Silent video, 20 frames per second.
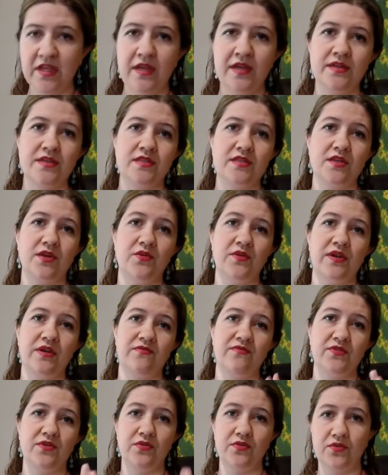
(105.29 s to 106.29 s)
so if
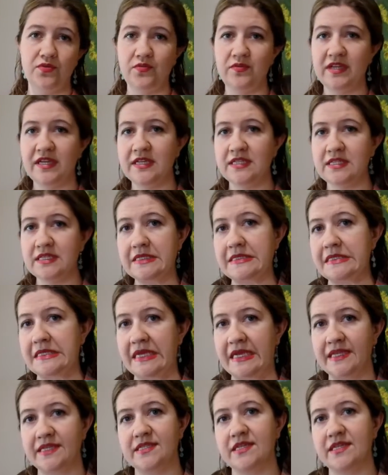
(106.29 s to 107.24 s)
you need to knit